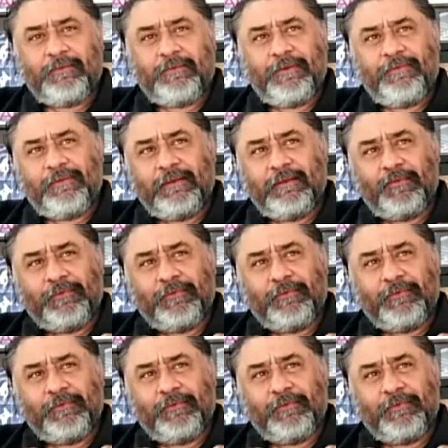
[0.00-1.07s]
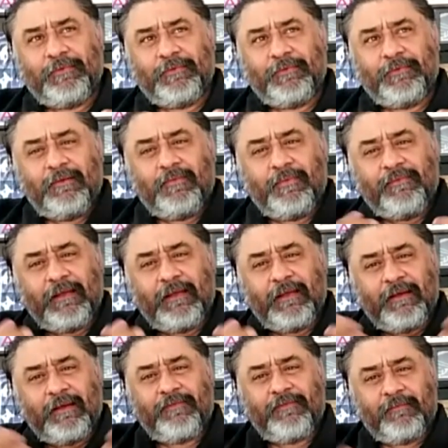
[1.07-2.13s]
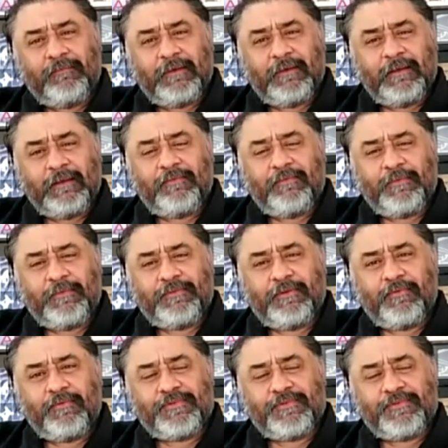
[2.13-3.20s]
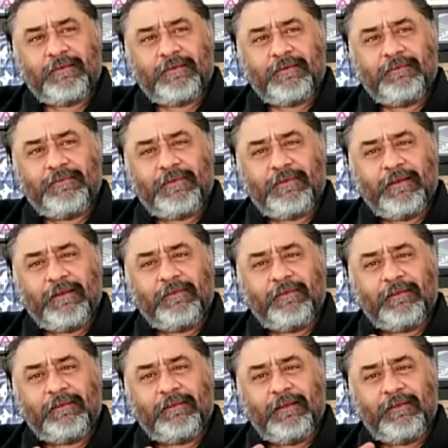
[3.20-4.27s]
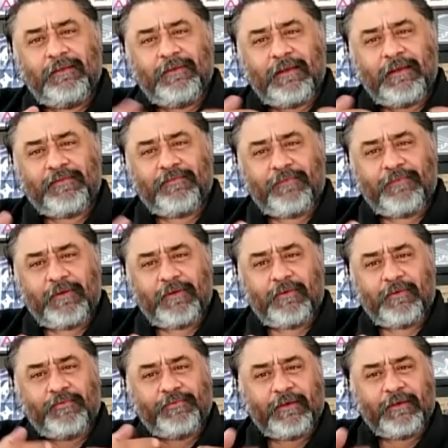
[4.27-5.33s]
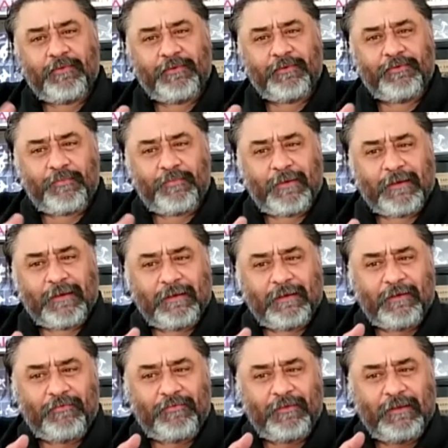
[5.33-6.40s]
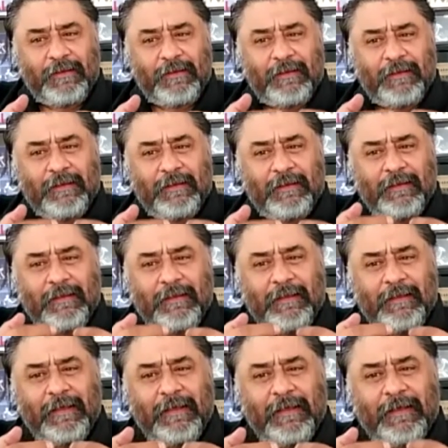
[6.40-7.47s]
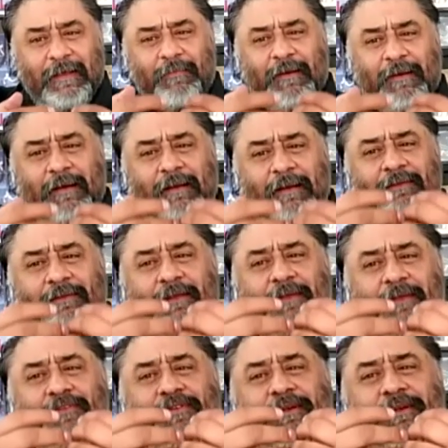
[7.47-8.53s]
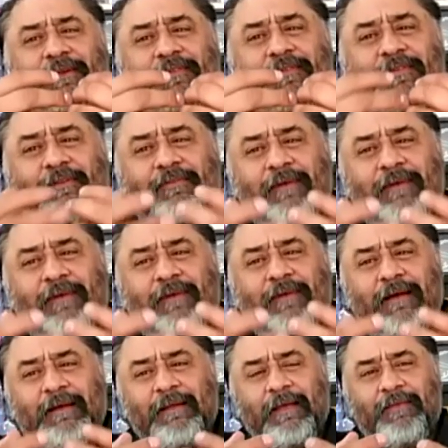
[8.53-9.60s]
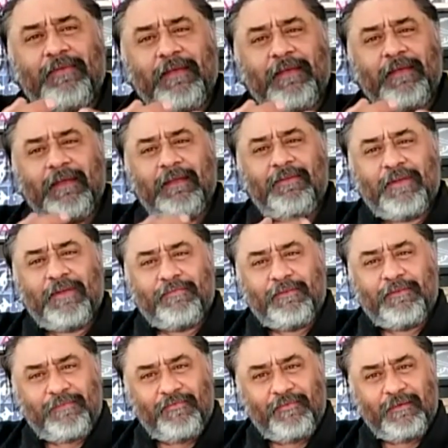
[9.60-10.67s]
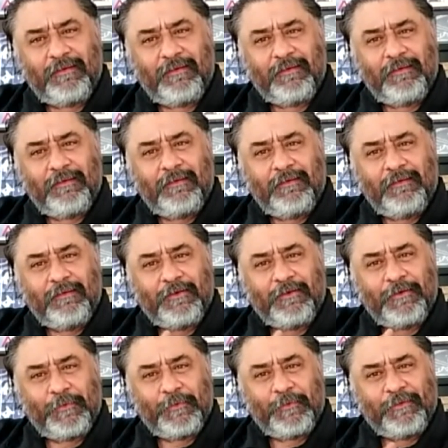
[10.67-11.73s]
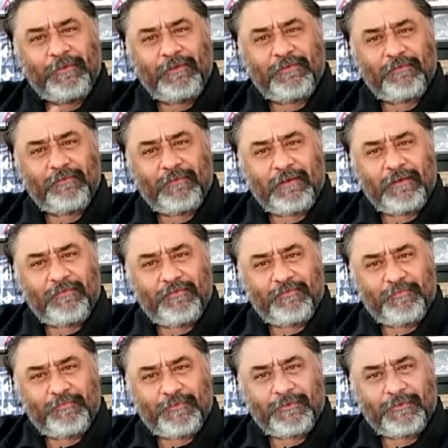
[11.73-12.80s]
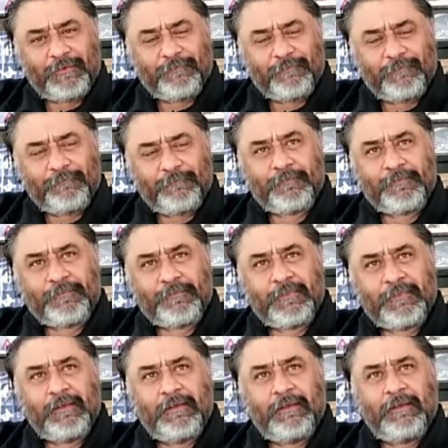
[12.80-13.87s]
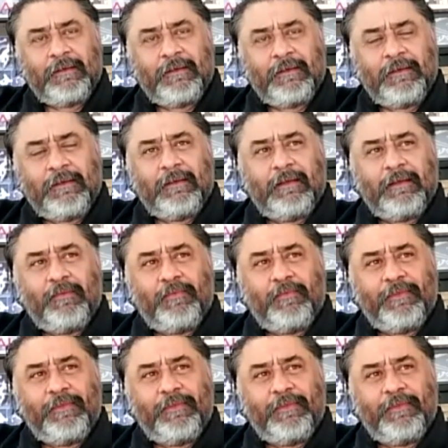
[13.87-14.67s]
the reason the Guild was developed was because we received a letter from, again, from Chalorge, saying that the International Federation was not going to recognize anybody teaching Savate as a self-defense. You can only teach Savate as a shore.